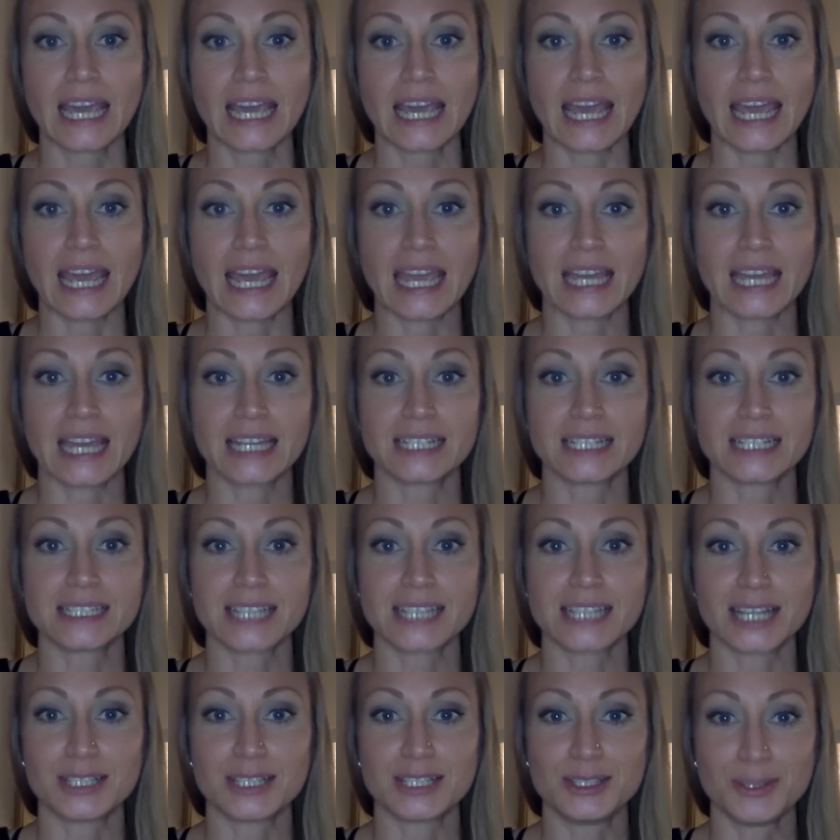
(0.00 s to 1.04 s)
And
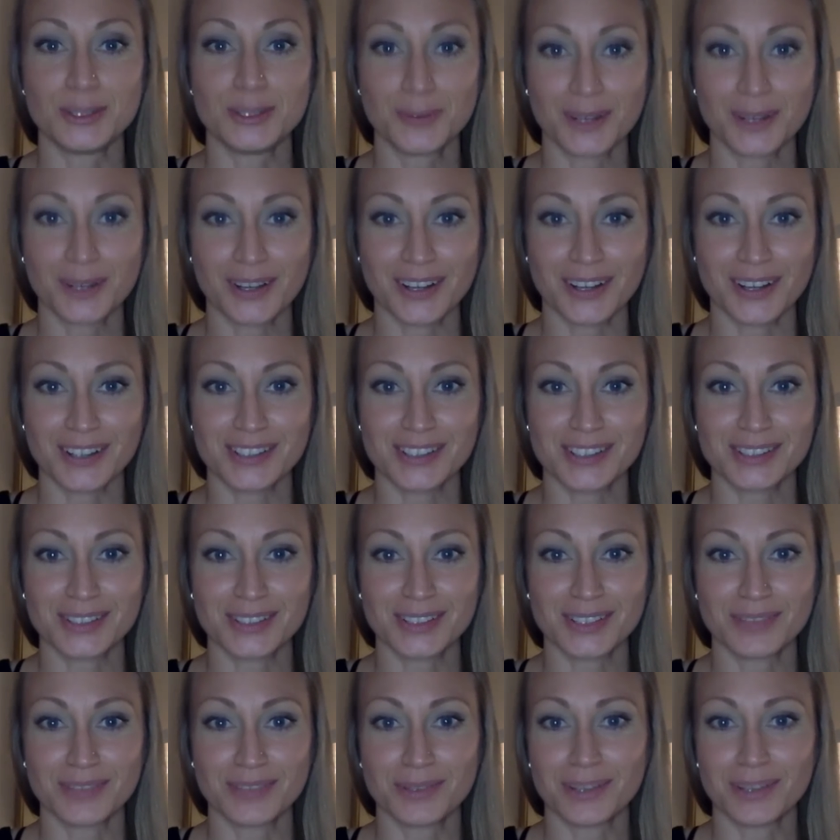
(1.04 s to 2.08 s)
I do want to also
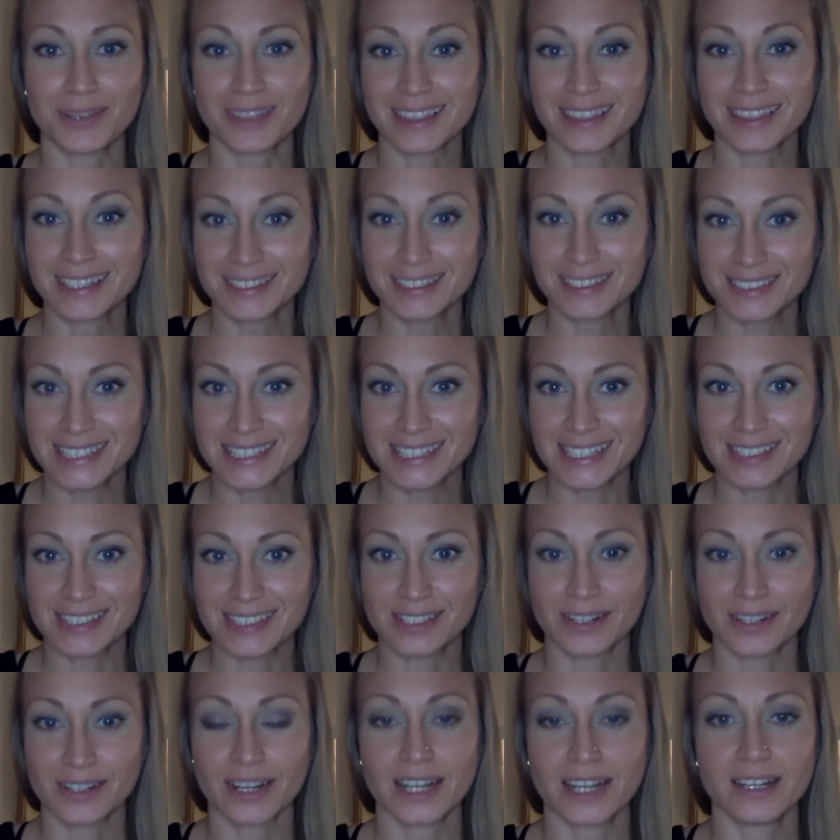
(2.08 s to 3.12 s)
give you a little
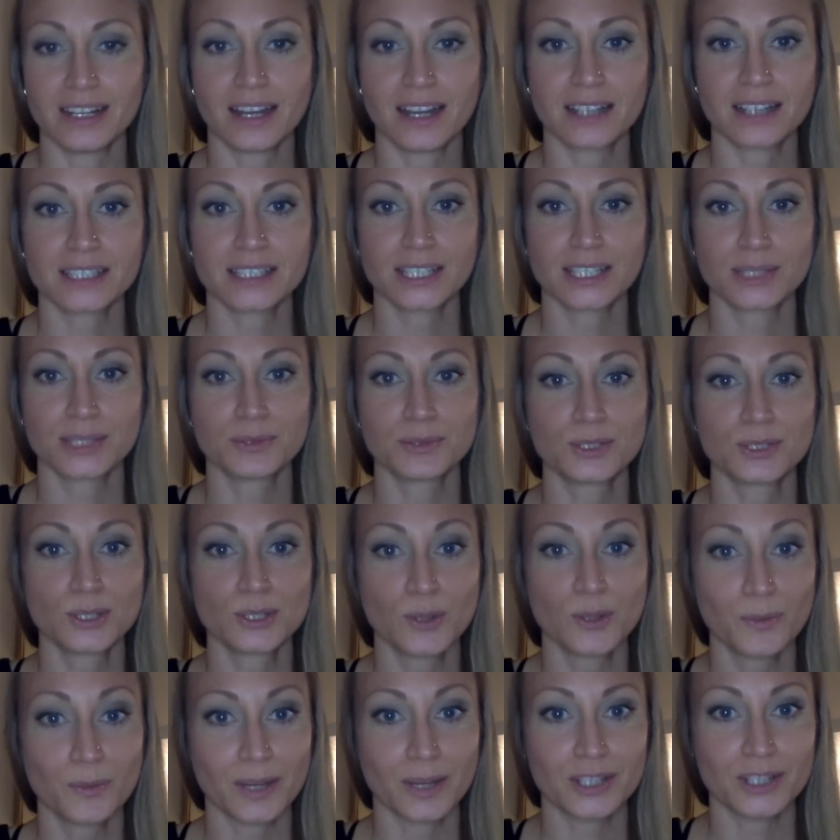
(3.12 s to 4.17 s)
teaser and not tell you
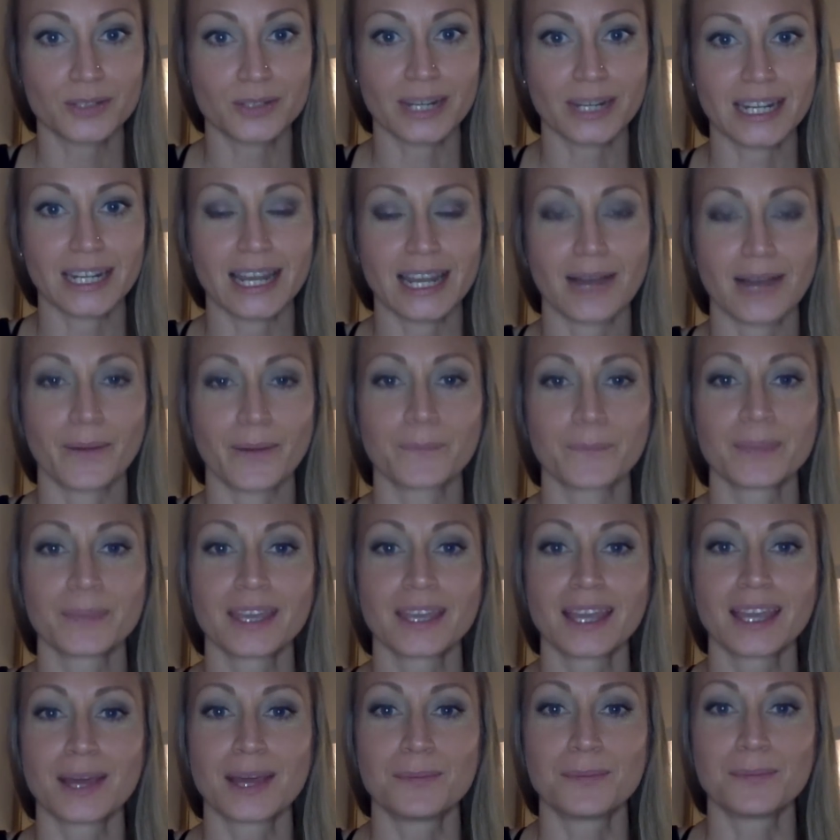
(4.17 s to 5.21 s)
too much right now.
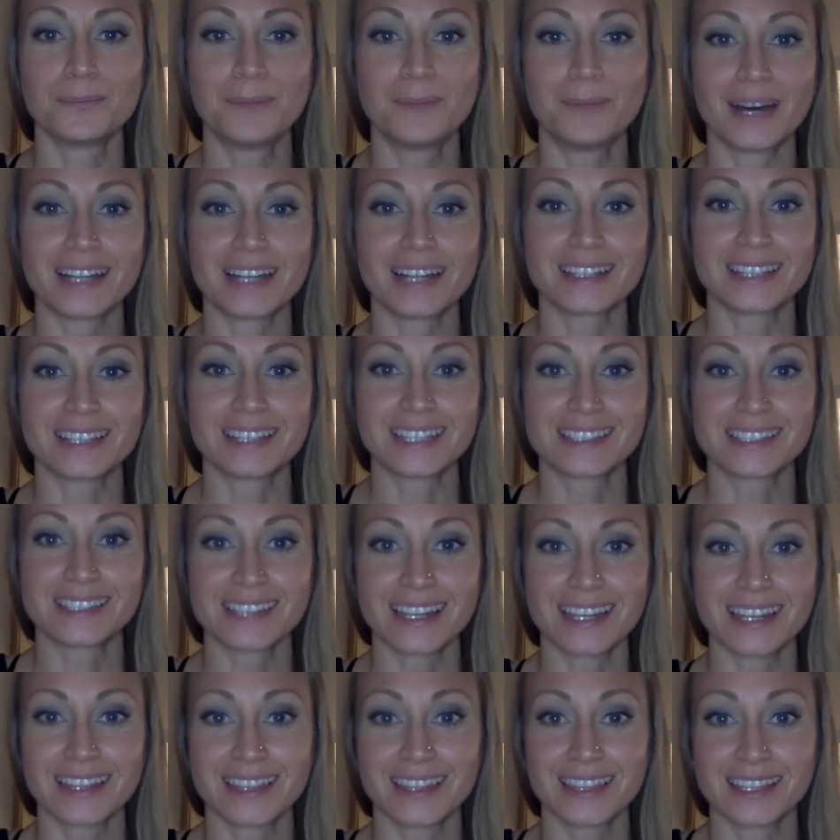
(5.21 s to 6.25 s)
But the
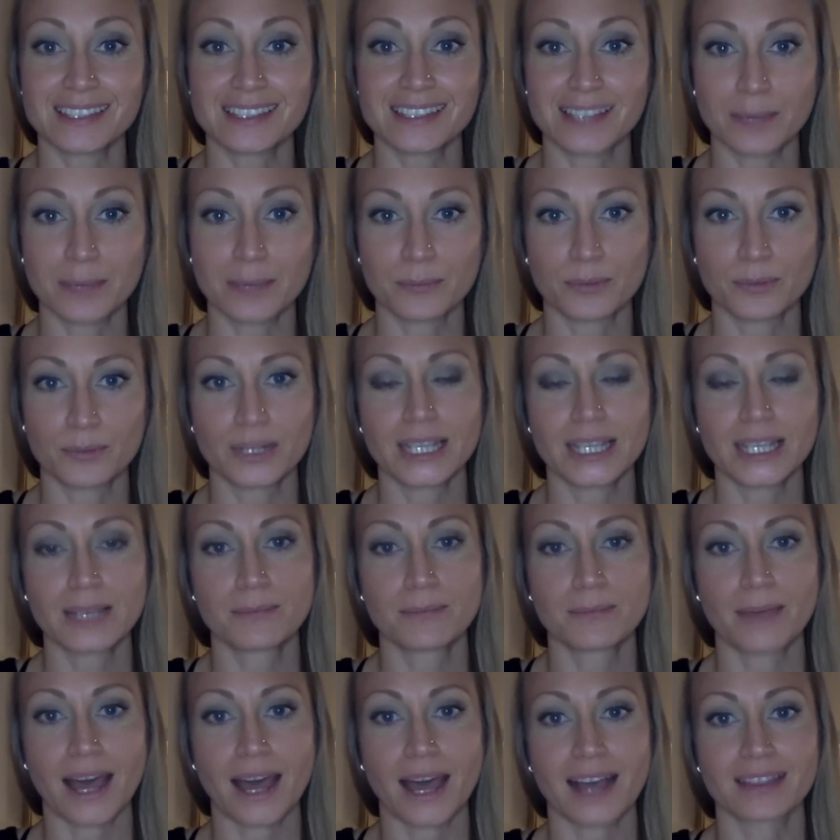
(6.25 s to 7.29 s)
exciting thing is I'm bringing
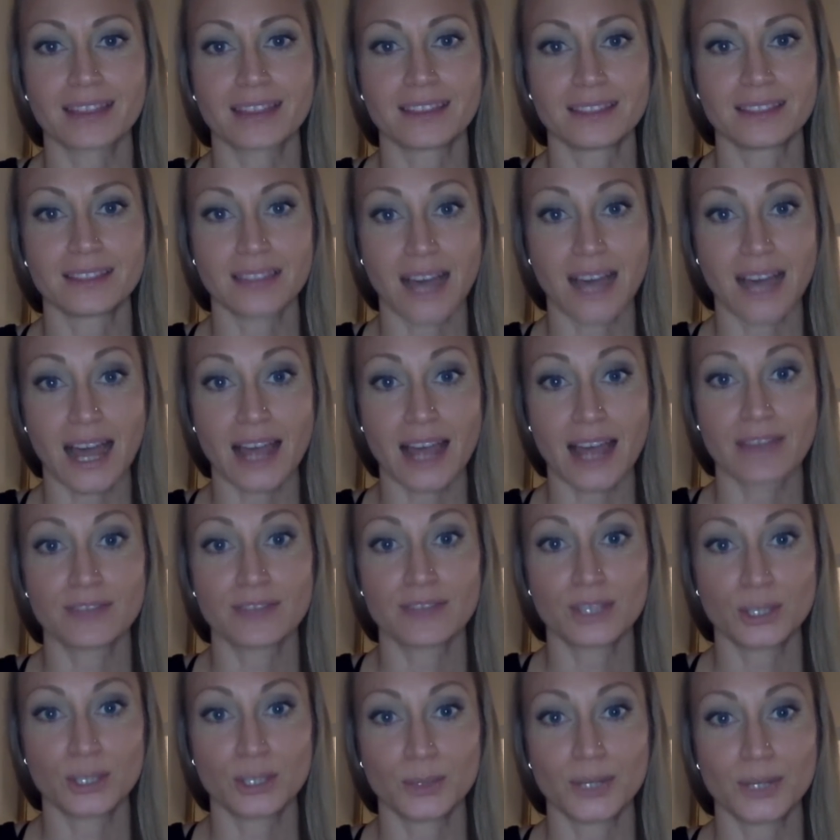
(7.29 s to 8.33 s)
back the live
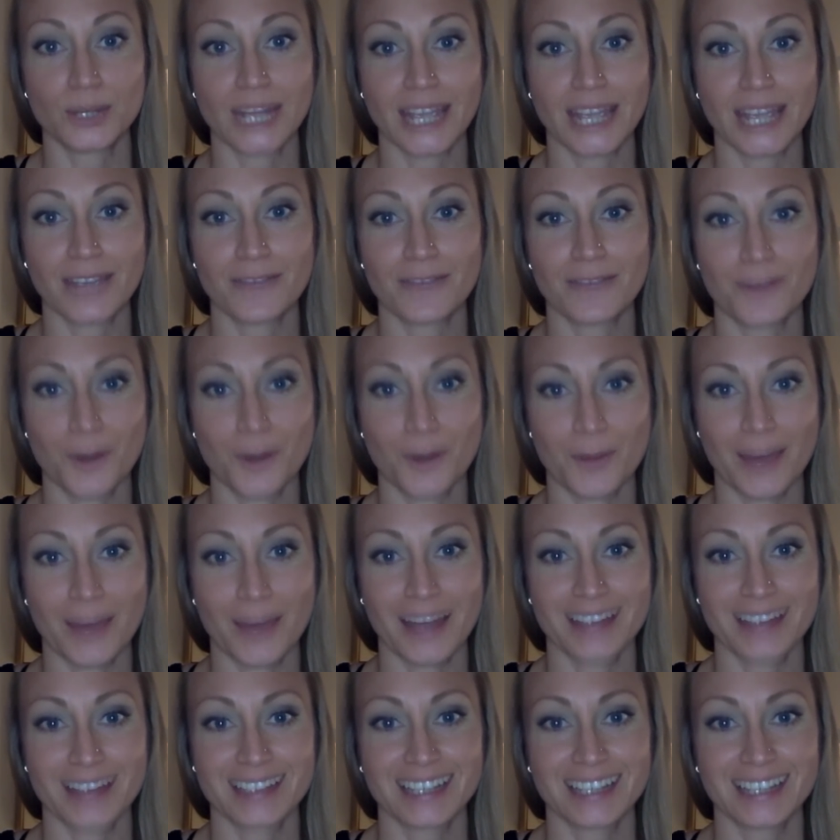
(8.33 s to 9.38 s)
Q&A
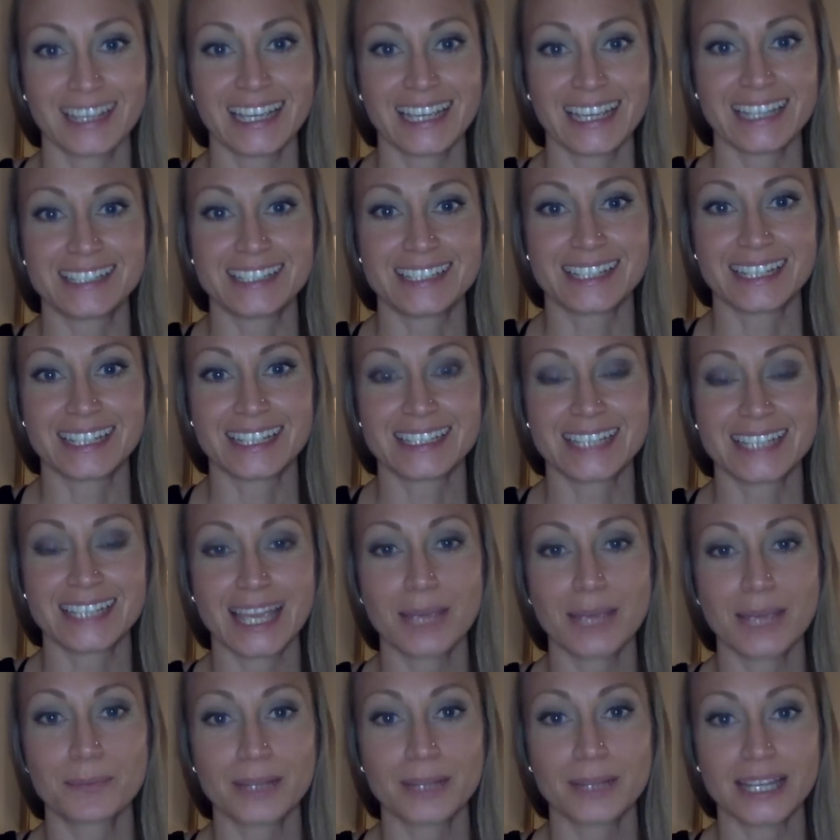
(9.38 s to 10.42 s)
format. It's going to
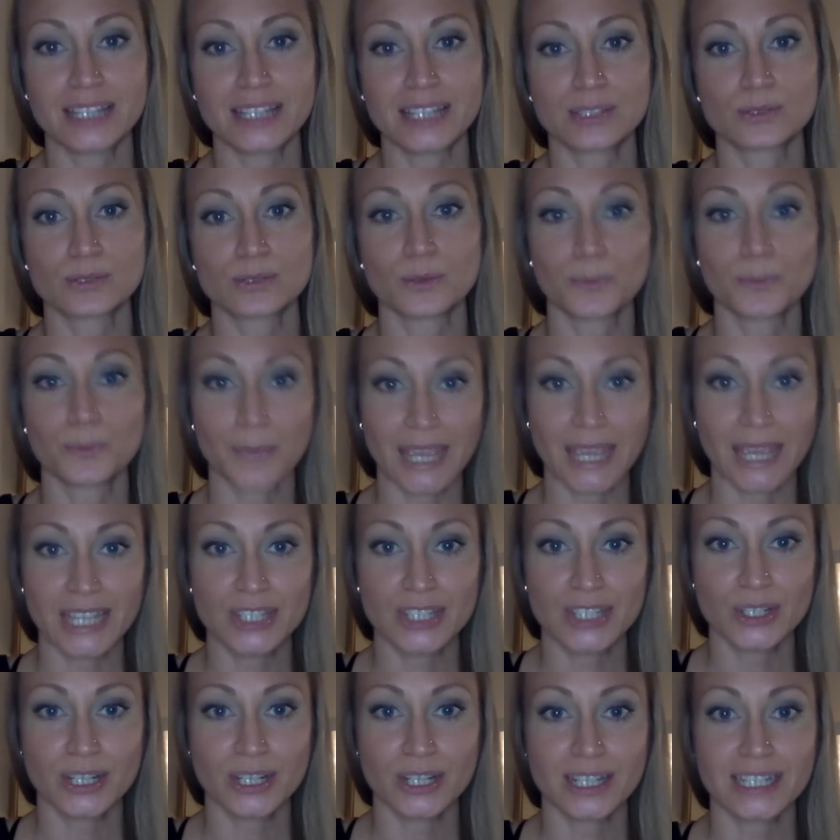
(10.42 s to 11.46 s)
take place through
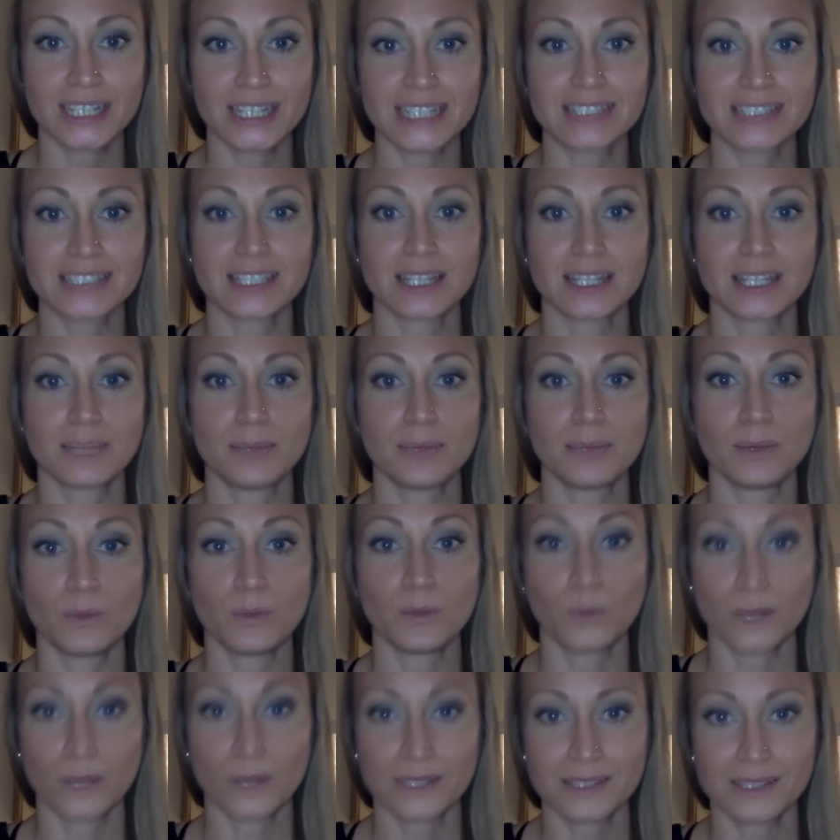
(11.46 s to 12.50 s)
Patreon. It's going to be
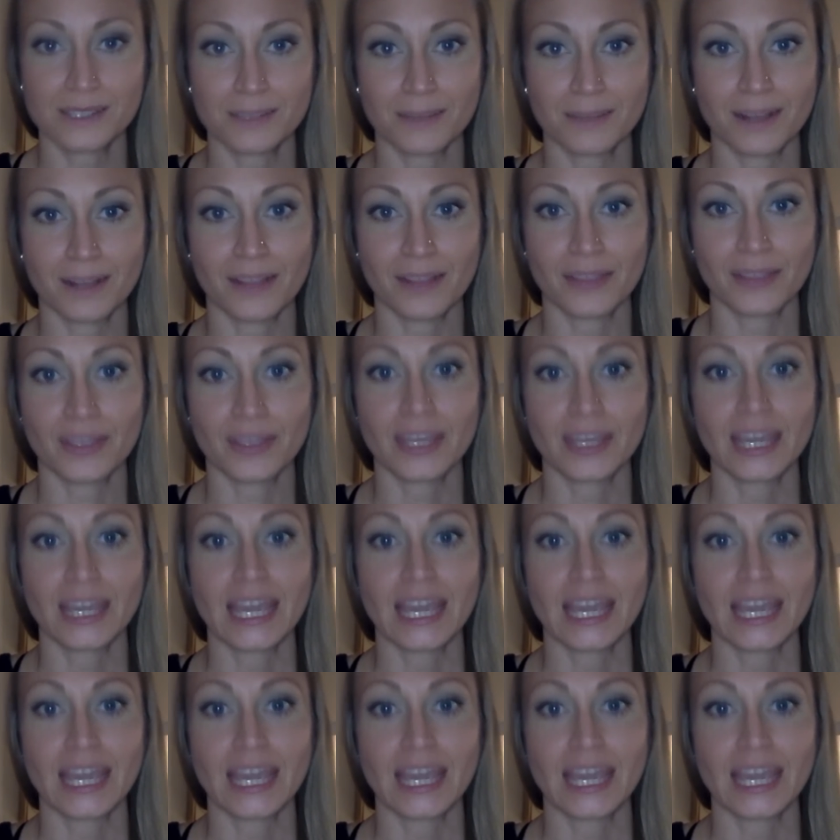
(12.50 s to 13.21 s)
once a month.